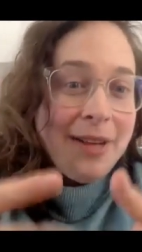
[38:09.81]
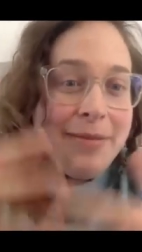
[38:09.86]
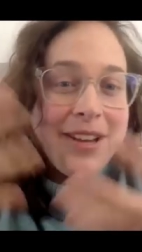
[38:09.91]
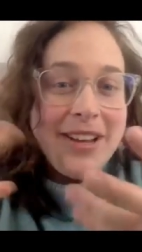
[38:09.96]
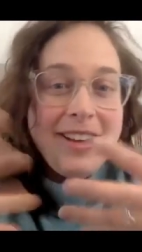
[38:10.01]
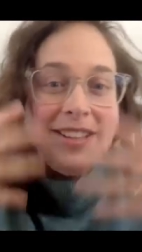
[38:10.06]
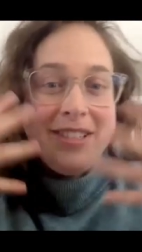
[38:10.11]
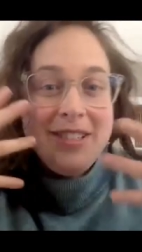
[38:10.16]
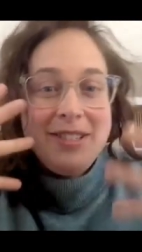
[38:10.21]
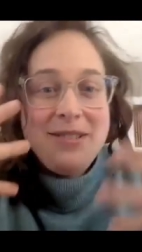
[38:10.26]

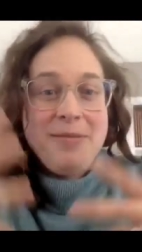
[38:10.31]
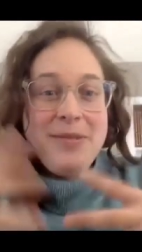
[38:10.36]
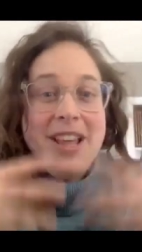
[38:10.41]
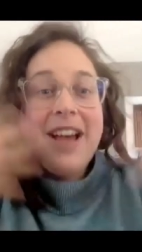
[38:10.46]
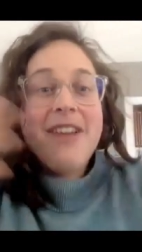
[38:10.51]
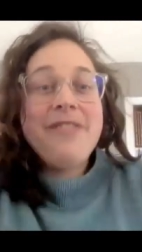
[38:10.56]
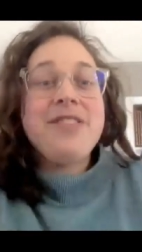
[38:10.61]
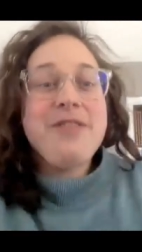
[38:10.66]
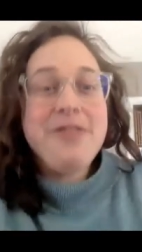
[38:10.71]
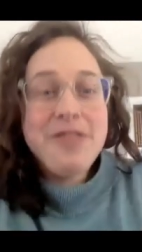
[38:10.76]
Because we
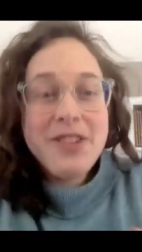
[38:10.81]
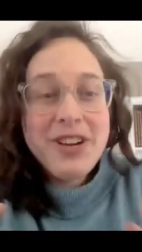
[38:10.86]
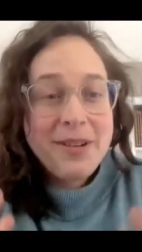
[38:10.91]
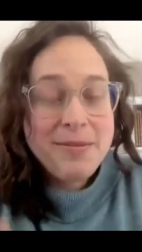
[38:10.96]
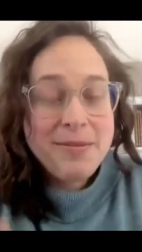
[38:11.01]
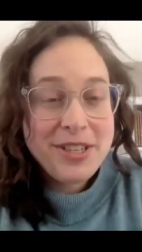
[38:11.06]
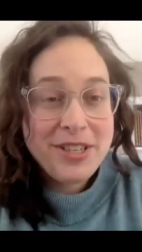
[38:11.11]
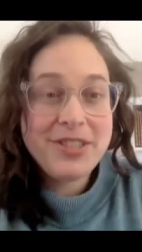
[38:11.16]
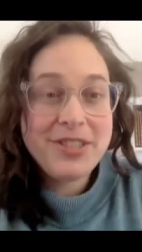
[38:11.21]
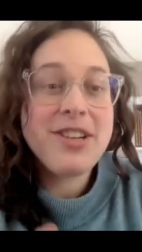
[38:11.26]
have the
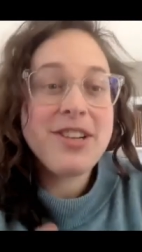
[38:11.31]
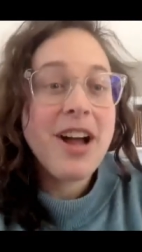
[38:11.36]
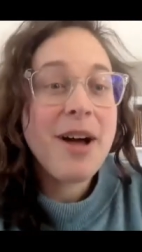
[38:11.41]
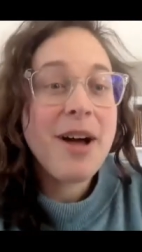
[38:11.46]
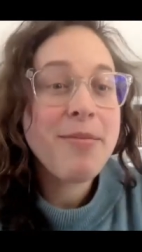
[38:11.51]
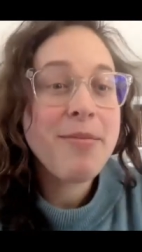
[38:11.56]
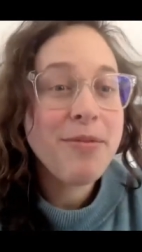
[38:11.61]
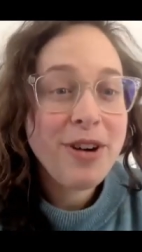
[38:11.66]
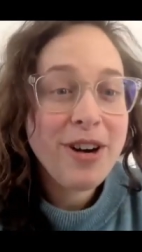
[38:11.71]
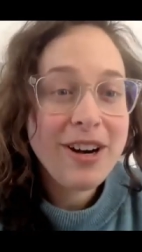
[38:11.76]
freedom to
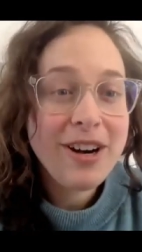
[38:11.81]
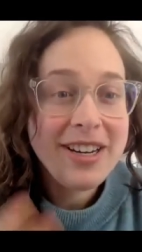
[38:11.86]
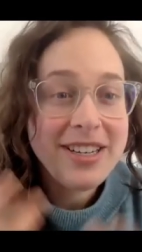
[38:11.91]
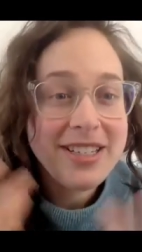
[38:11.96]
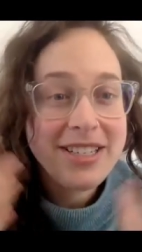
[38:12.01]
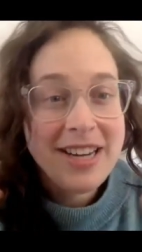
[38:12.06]
stop work and